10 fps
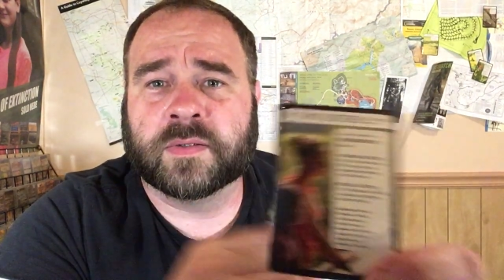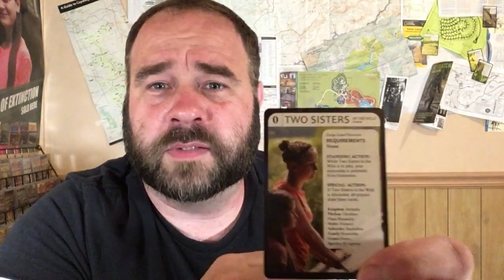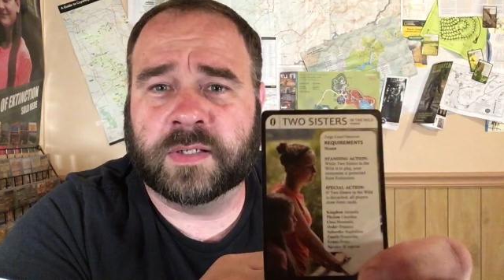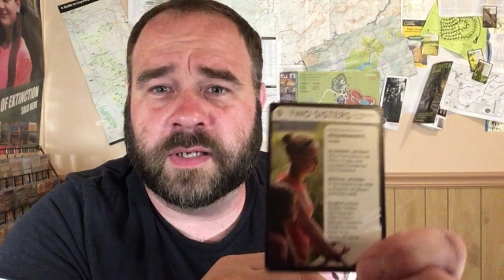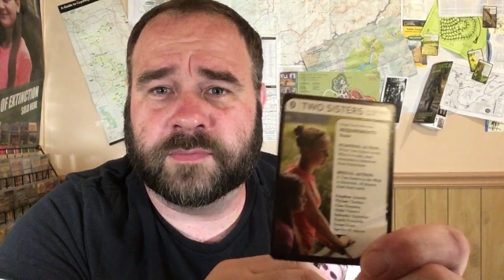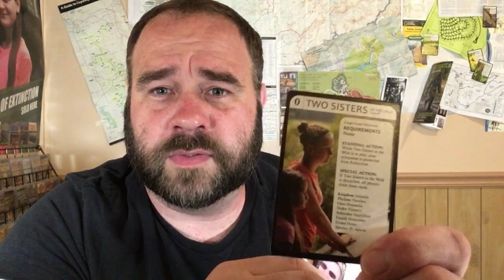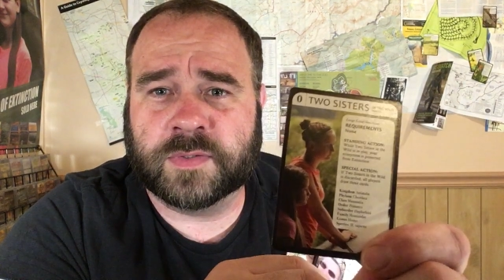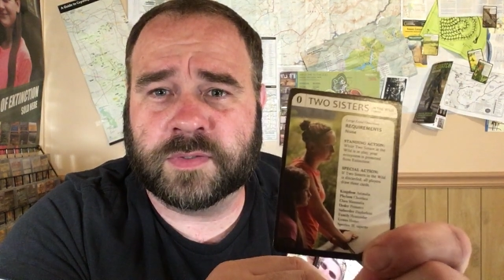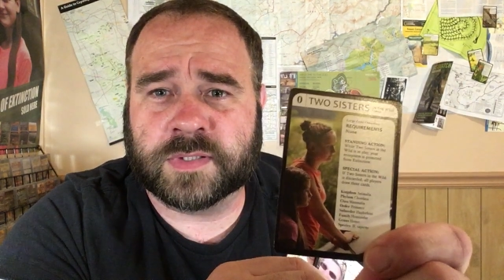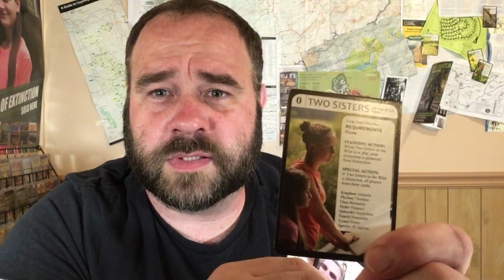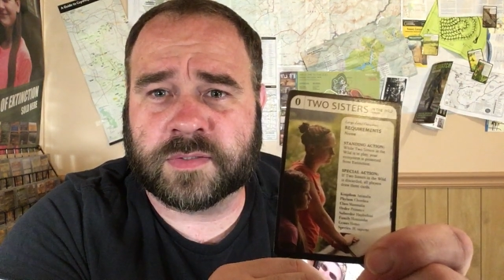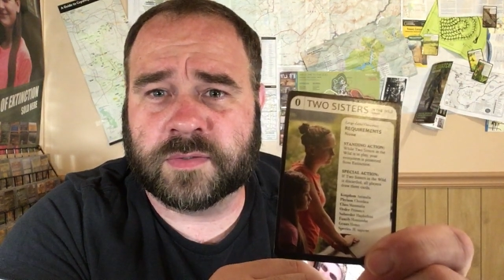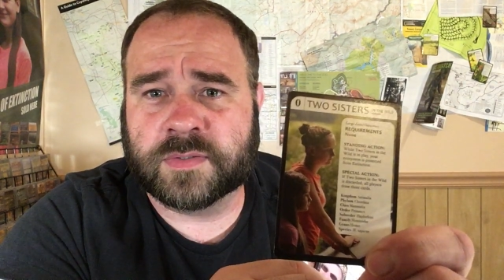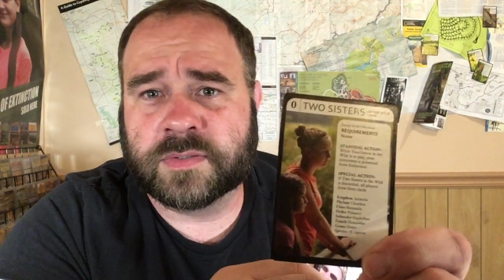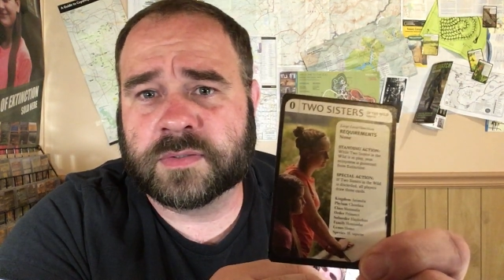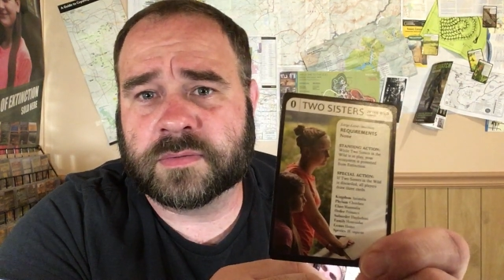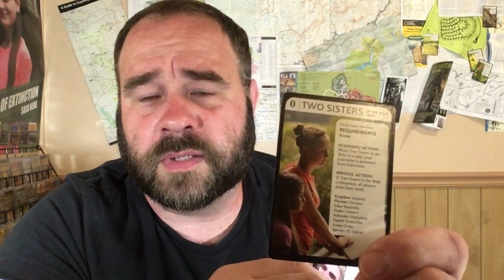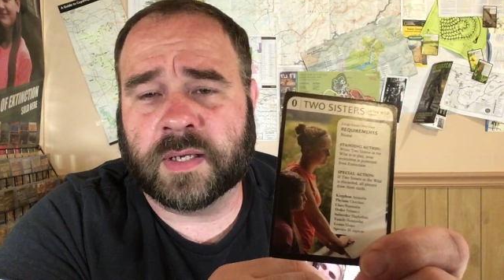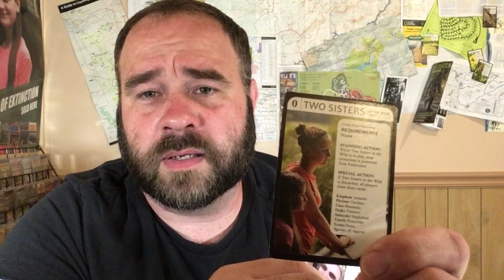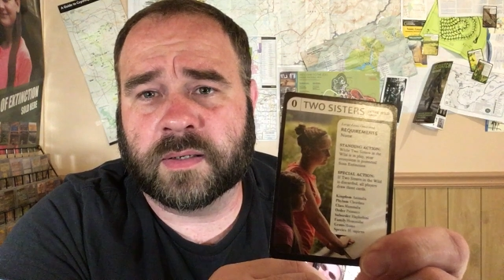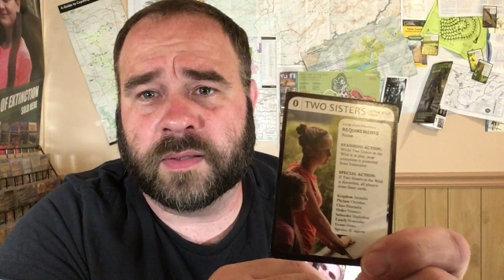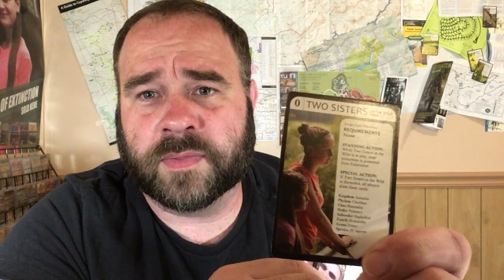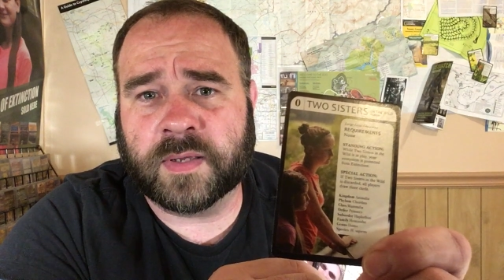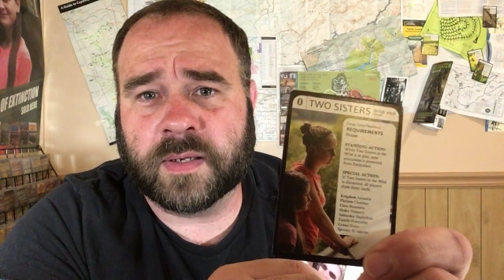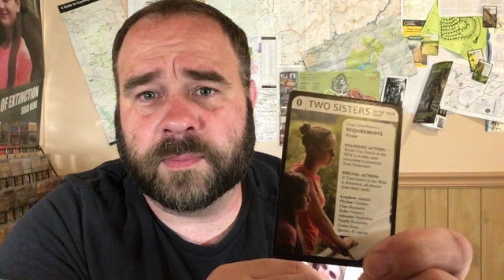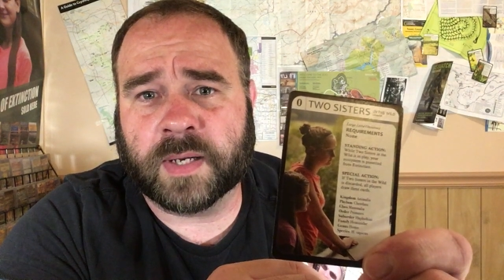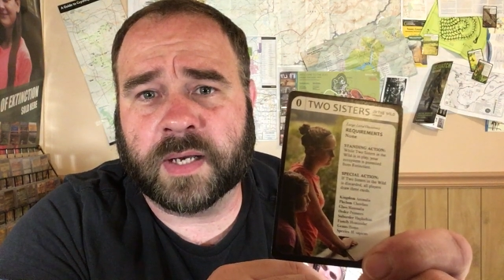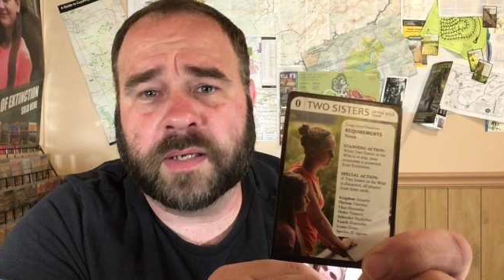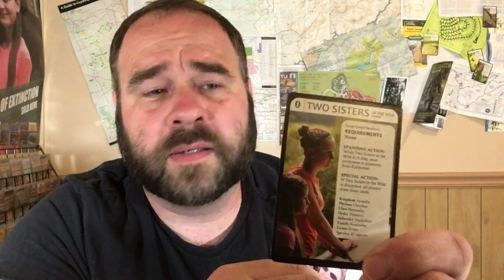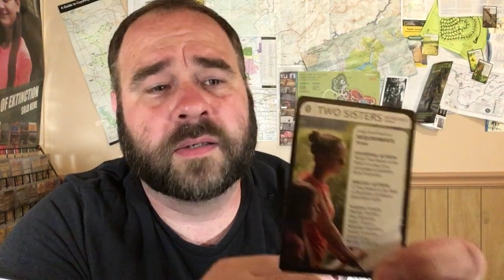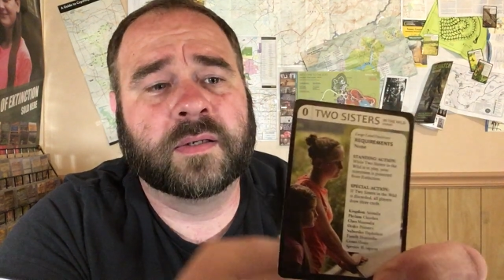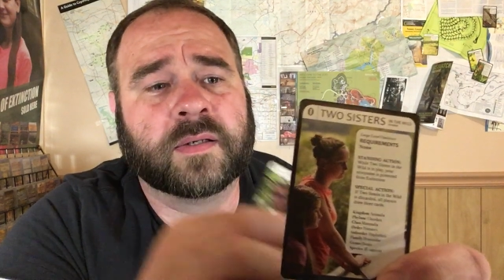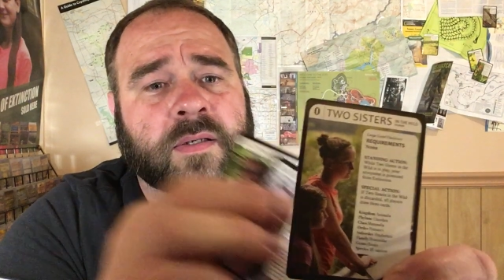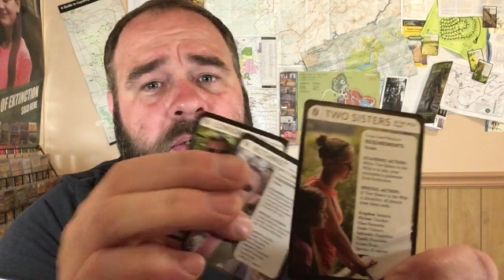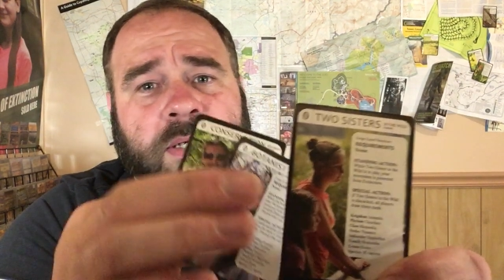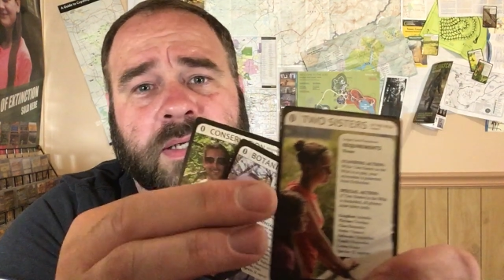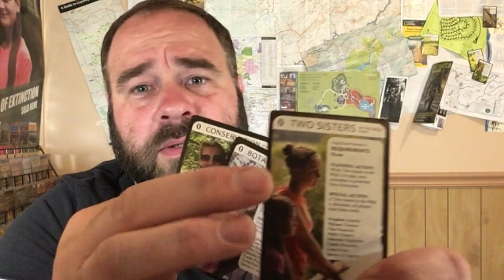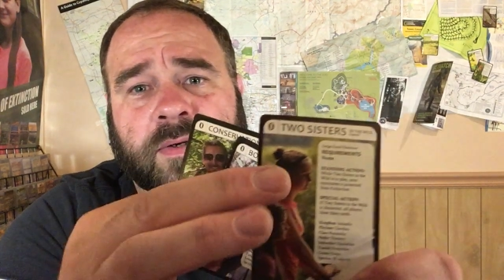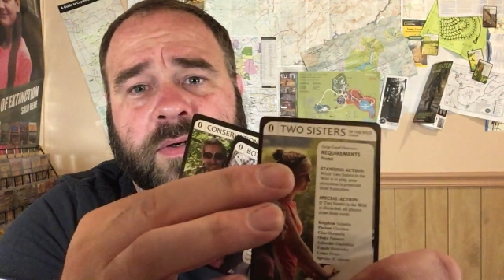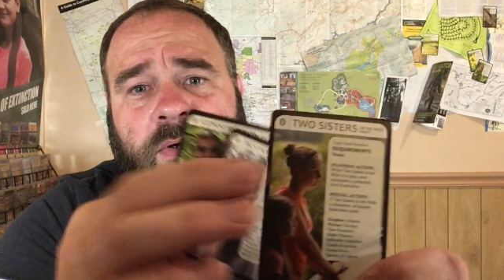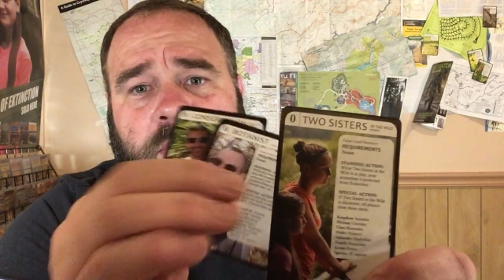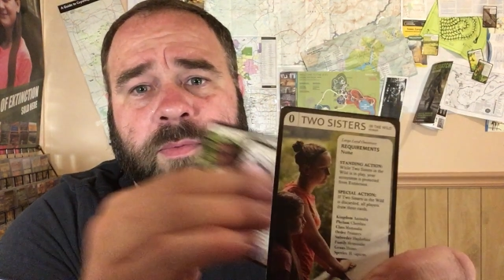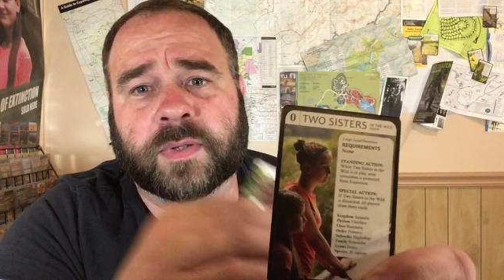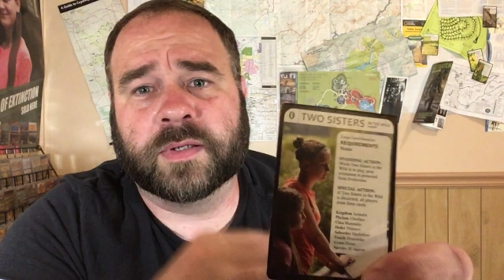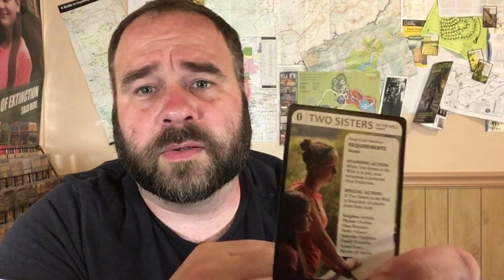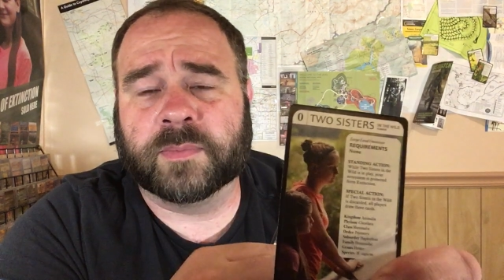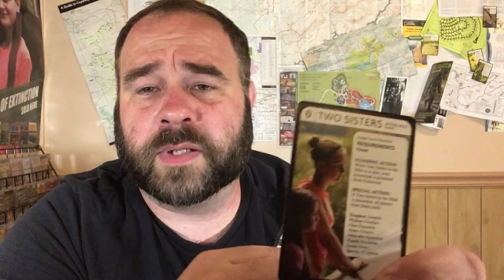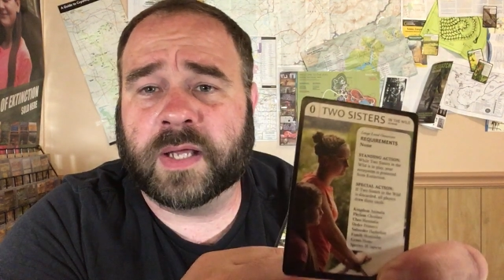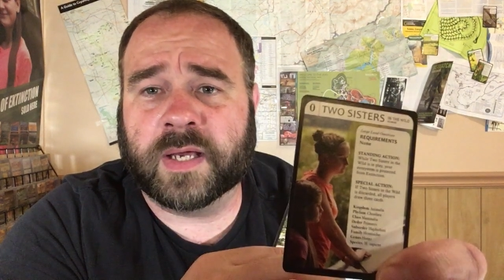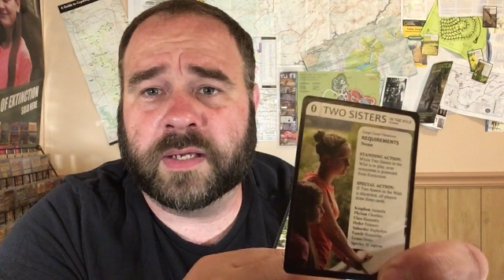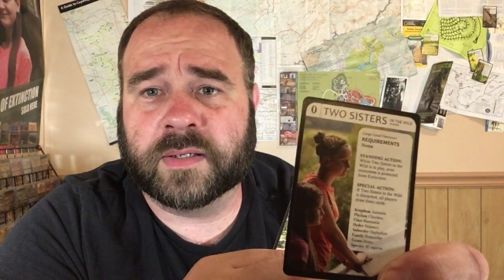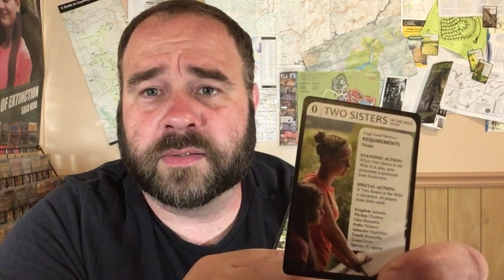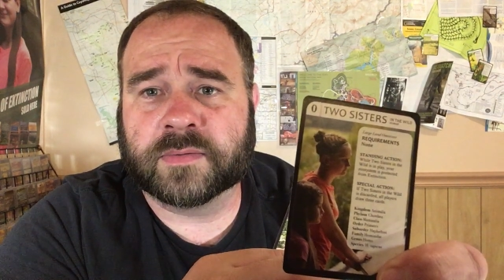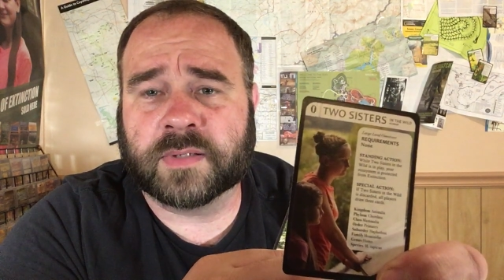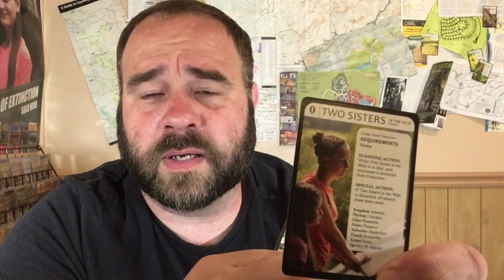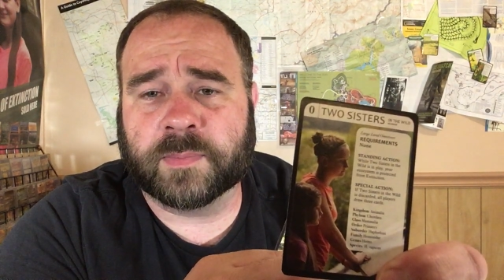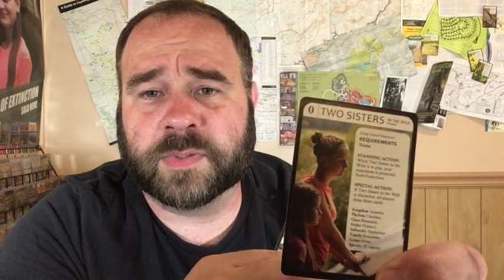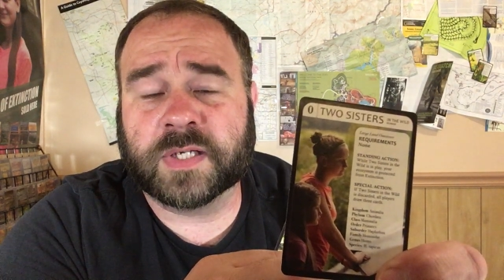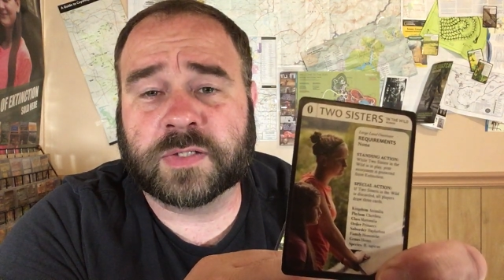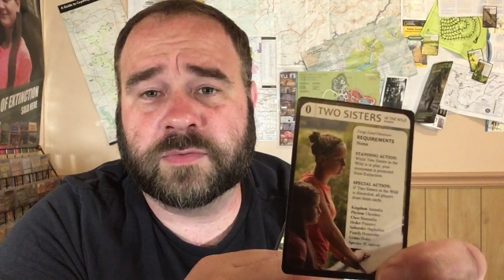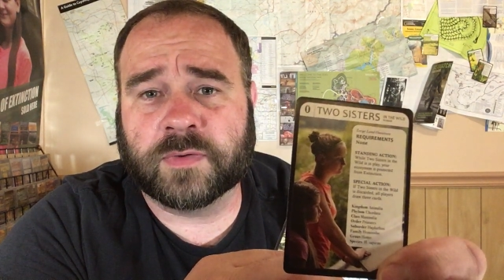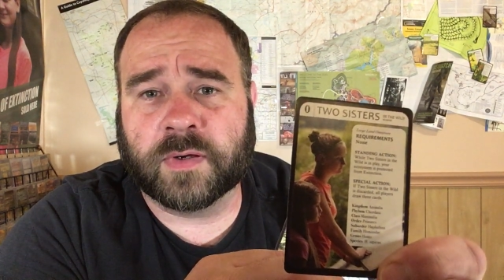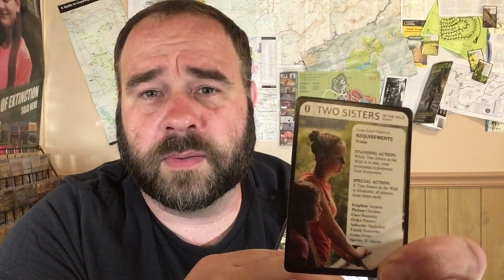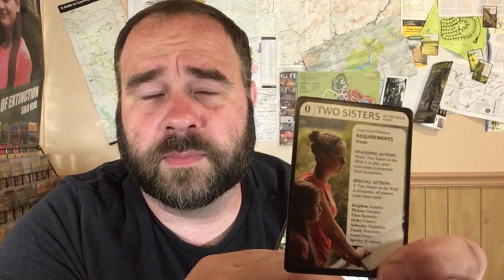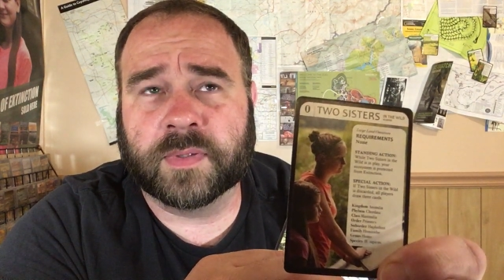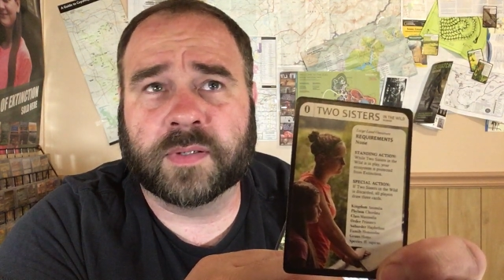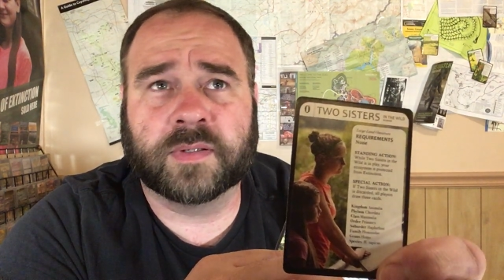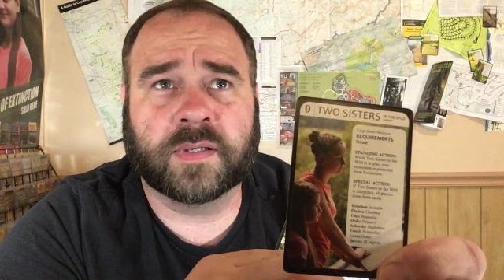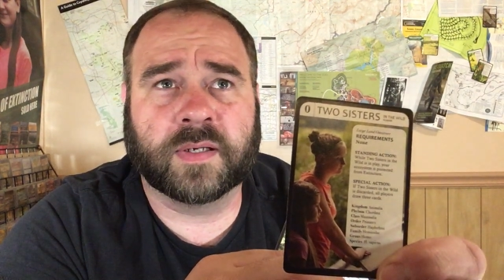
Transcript: And then you have the 2 sisters, Thea and Maya, and their card, when they're in play, protects you from